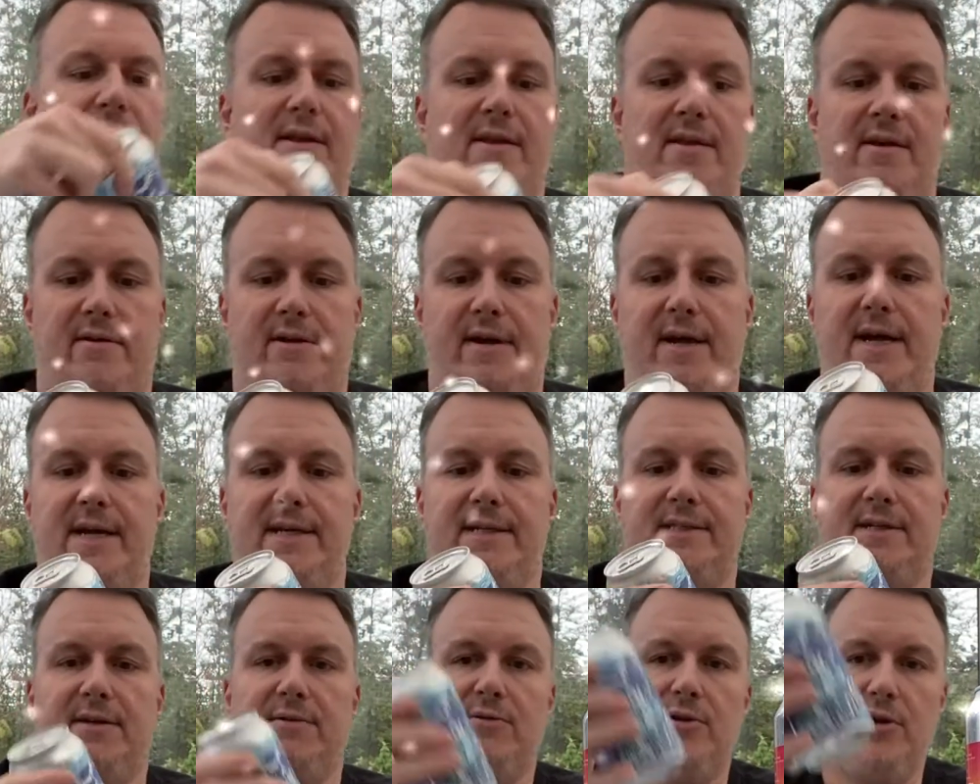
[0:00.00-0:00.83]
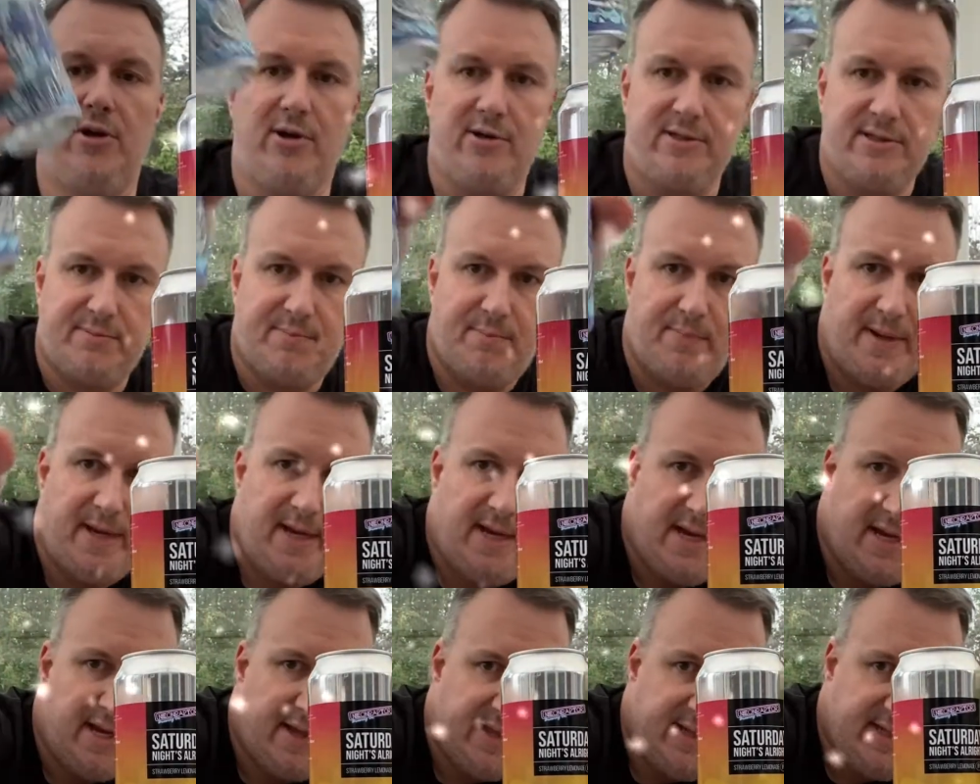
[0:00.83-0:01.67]
Okay, so Lost
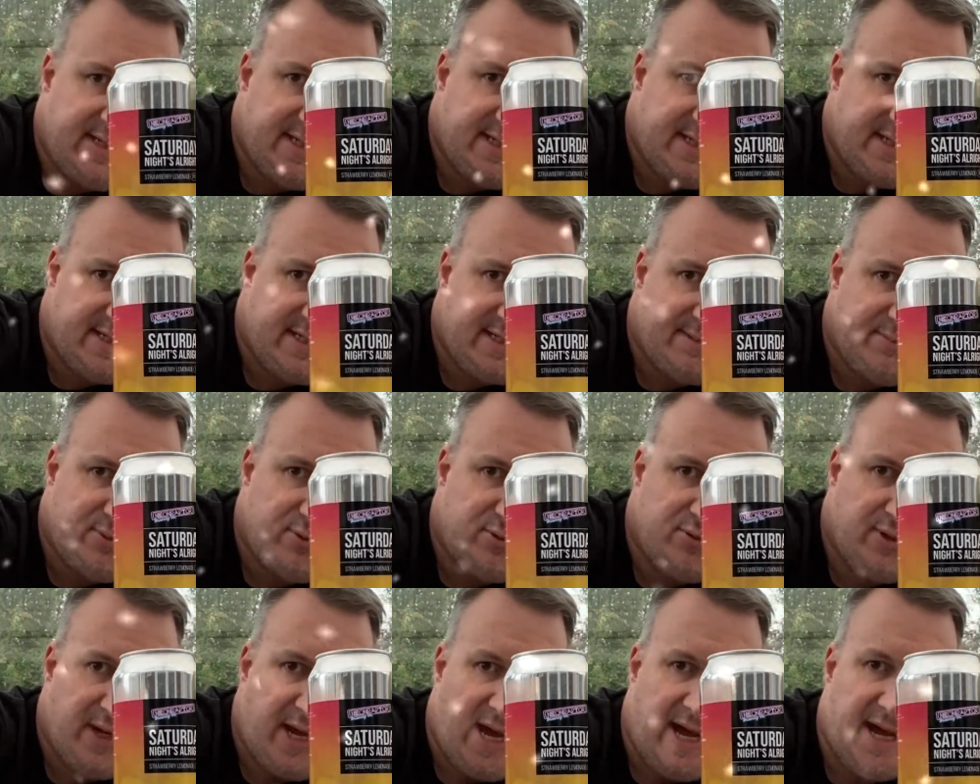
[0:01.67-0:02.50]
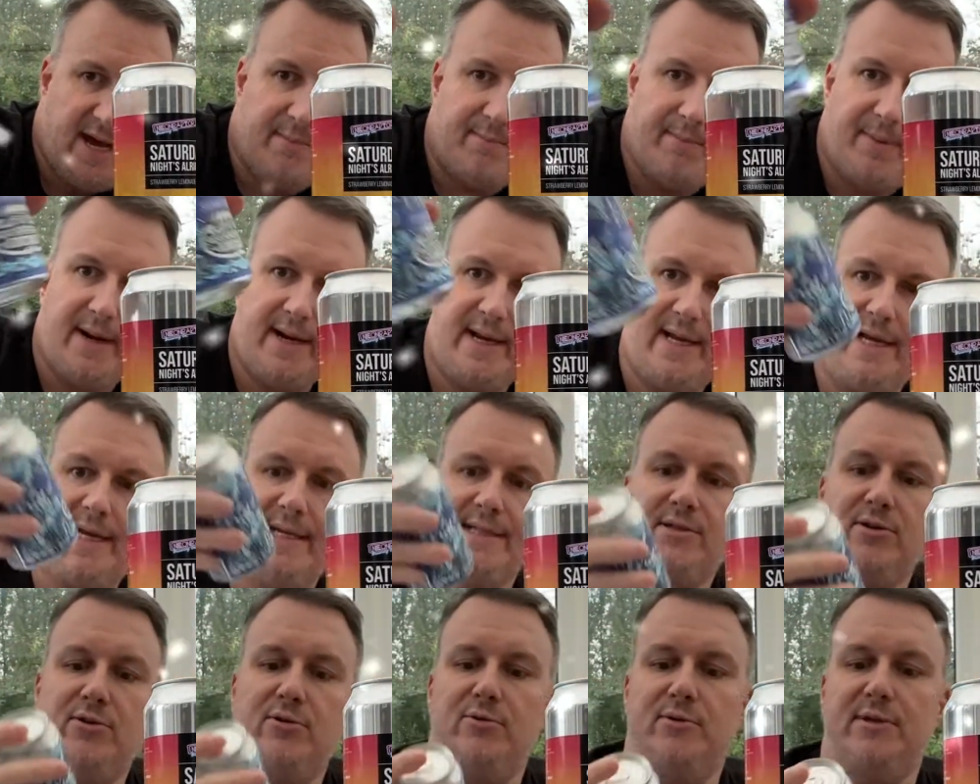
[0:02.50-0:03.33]
Pier. This is a small can, but it is
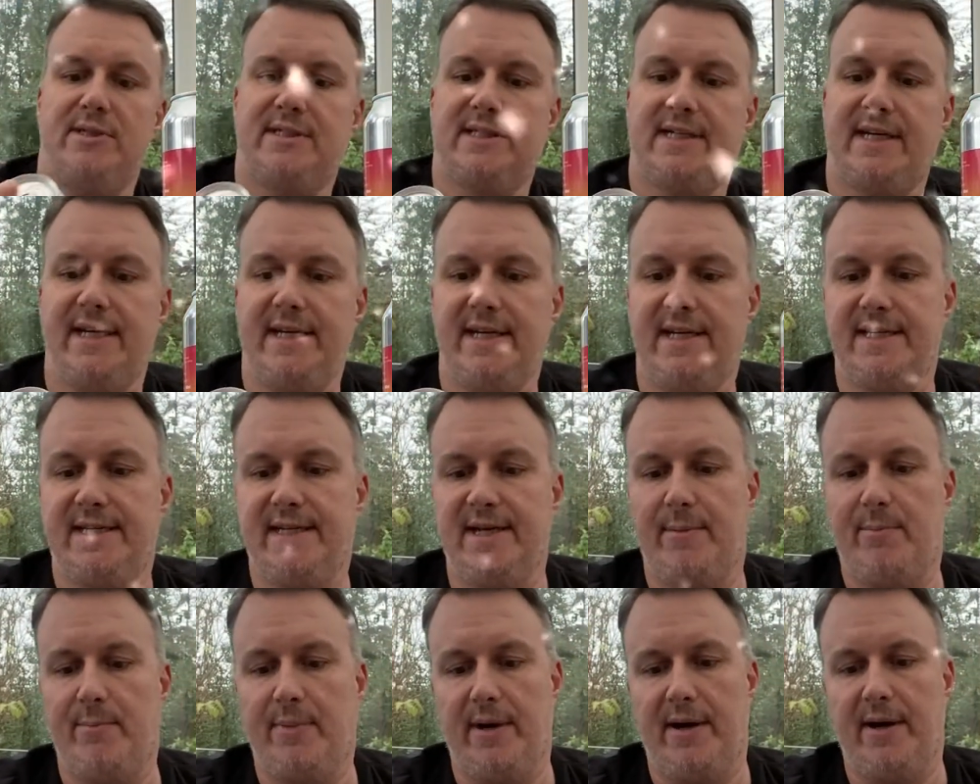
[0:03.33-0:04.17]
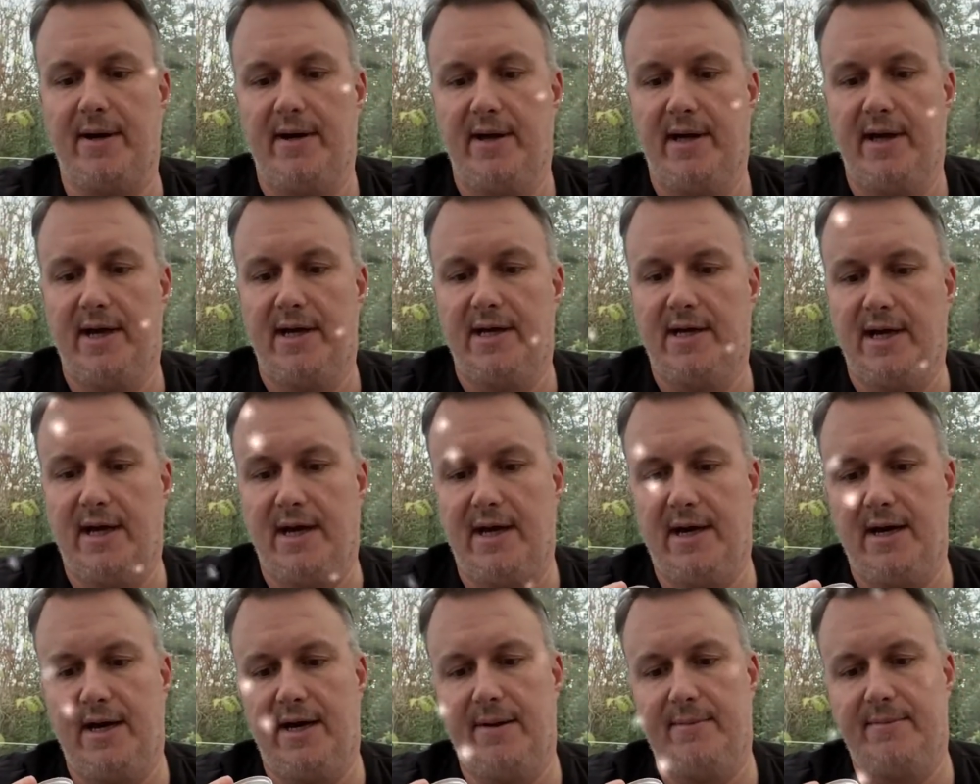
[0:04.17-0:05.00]
called a Skinny Dipper.
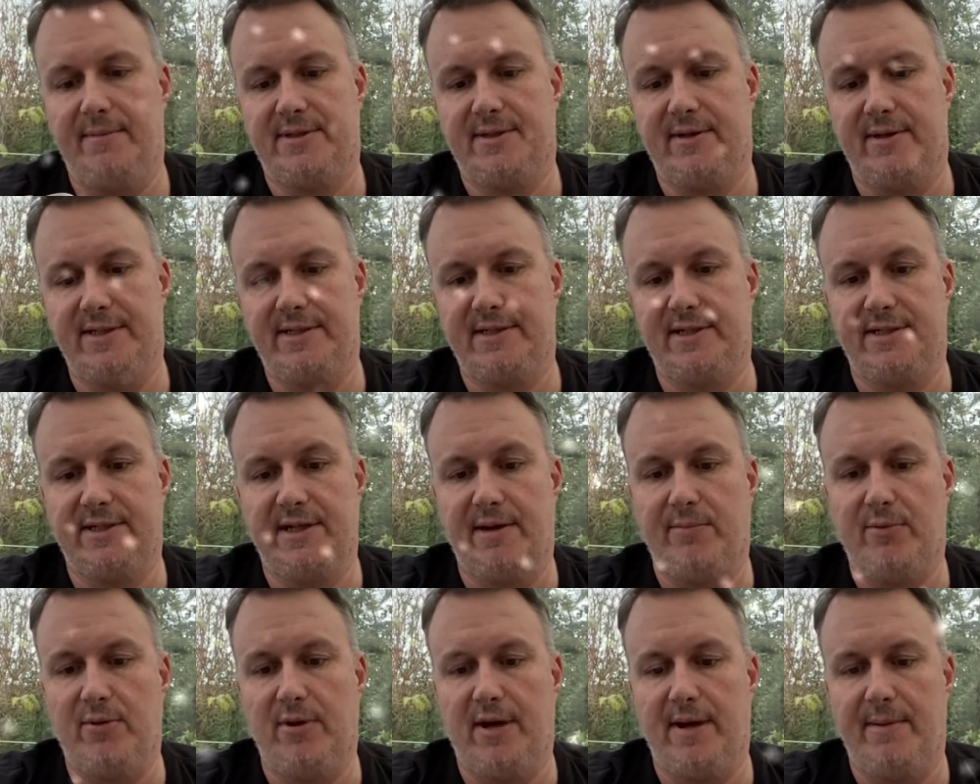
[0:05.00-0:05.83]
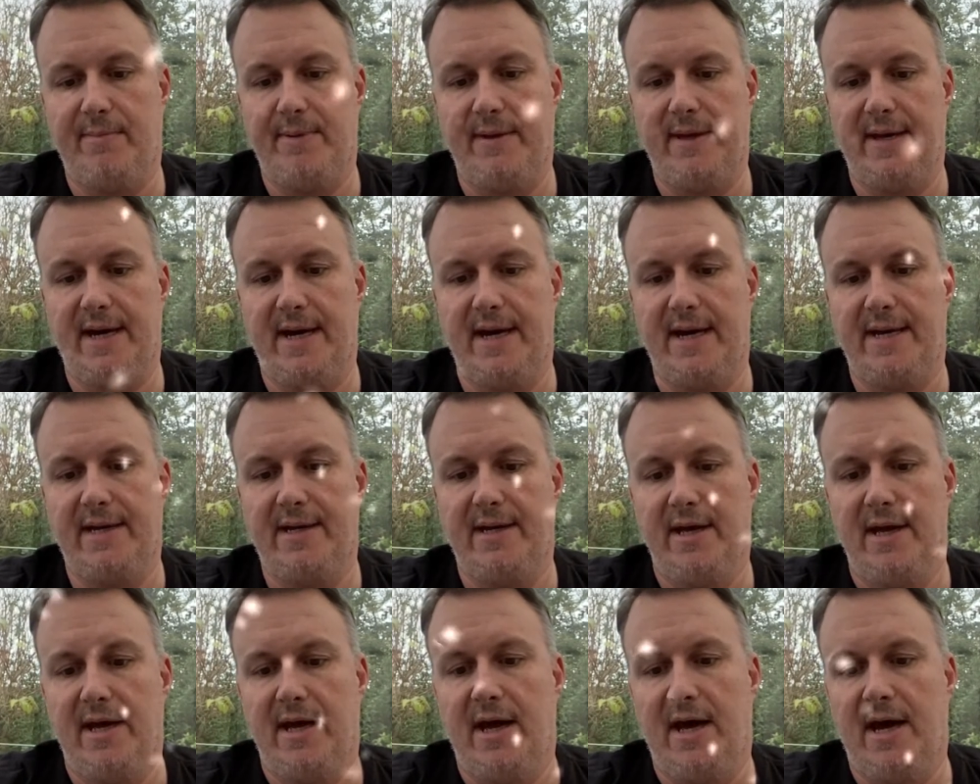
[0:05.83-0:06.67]
So it's a double IPA,
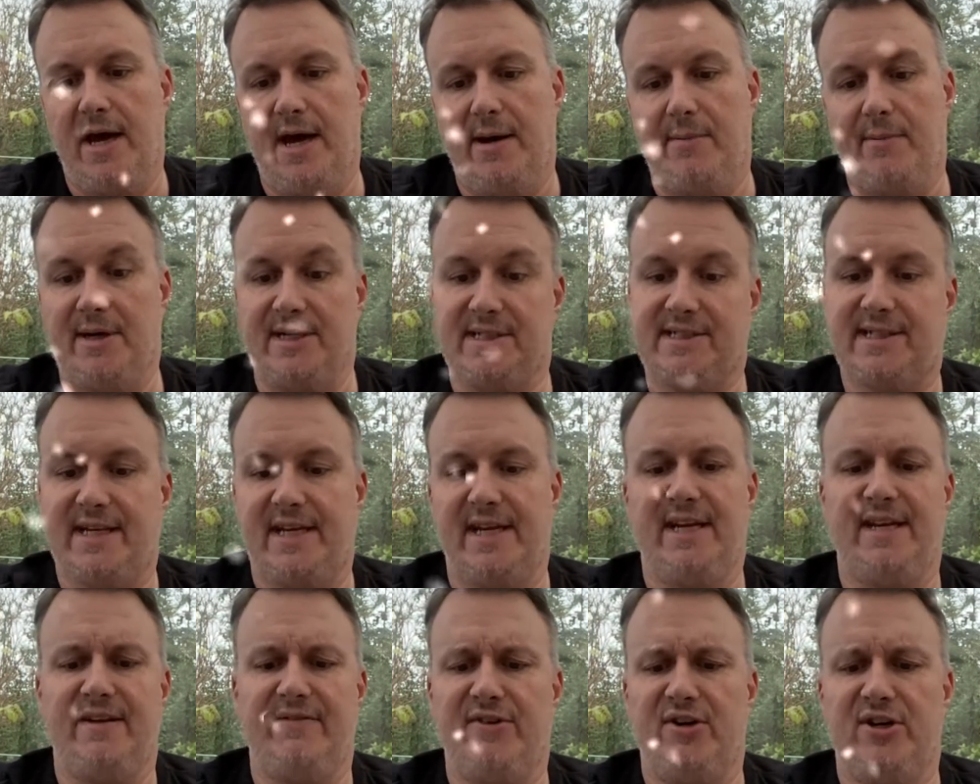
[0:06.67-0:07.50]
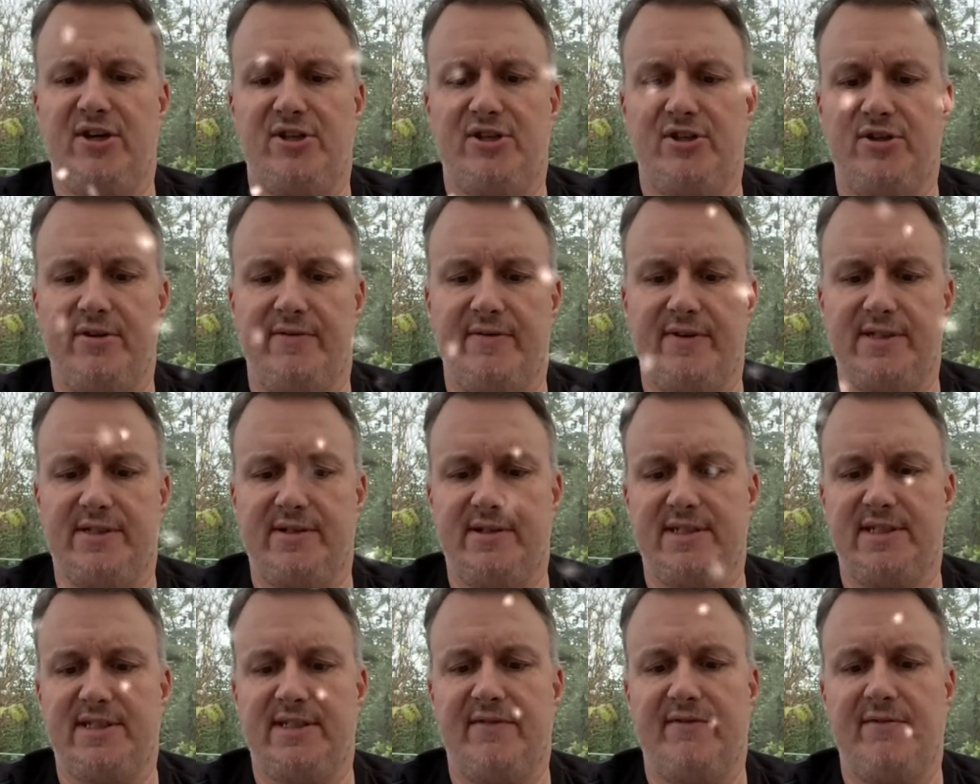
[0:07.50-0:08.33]
a skinny version of it, so
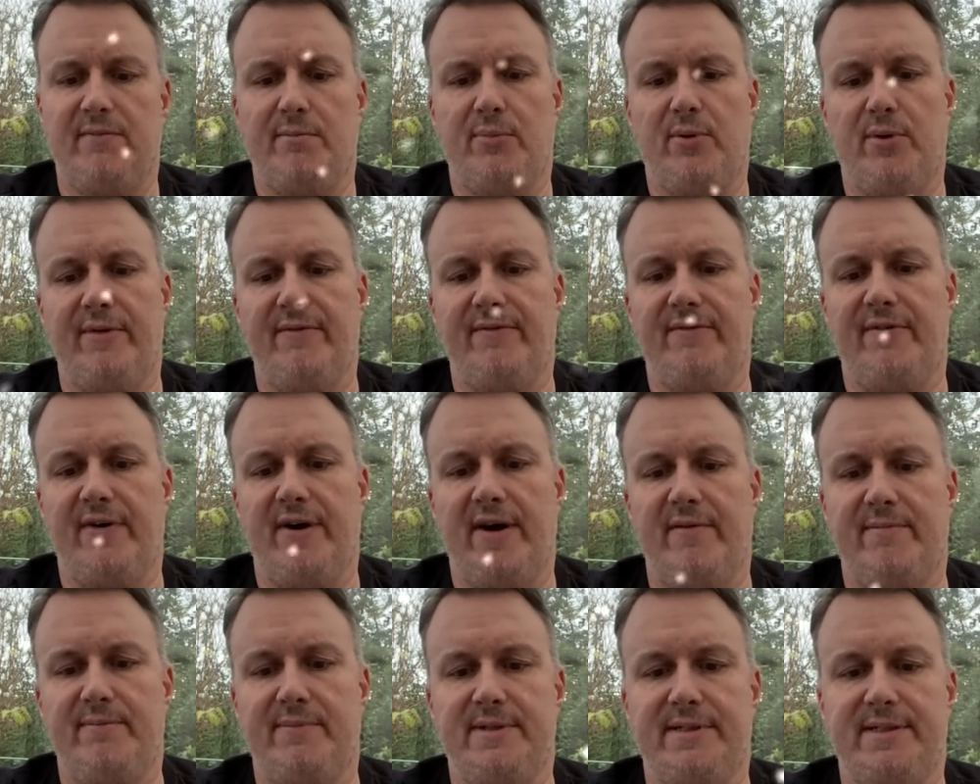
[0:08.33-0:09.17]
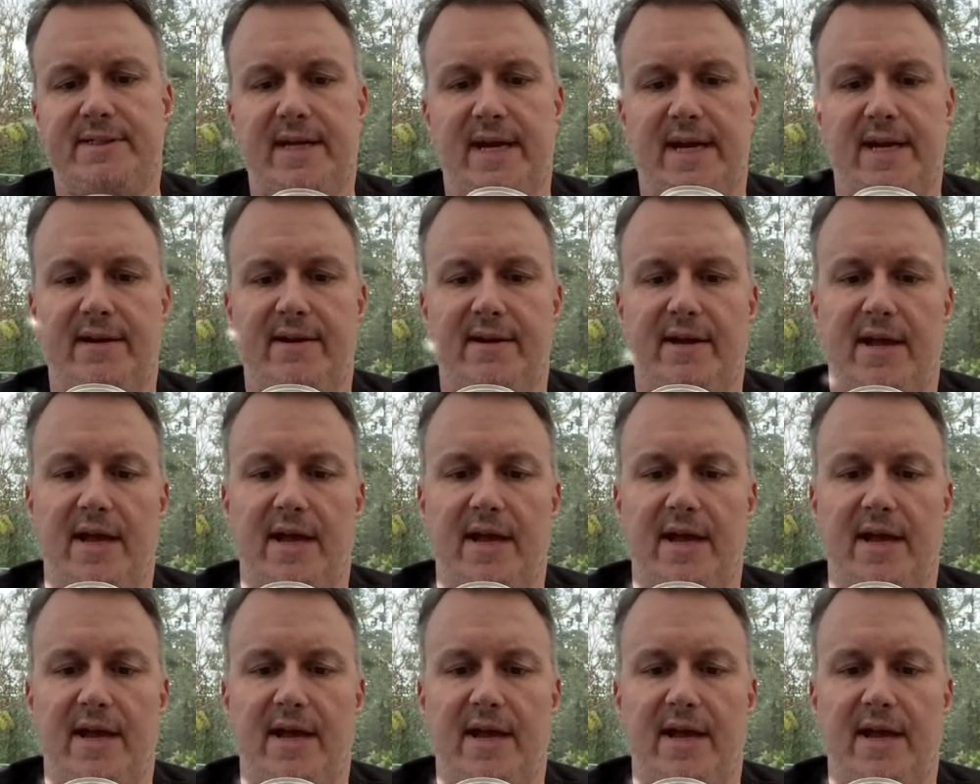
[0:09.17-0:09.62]
it's 7.5%.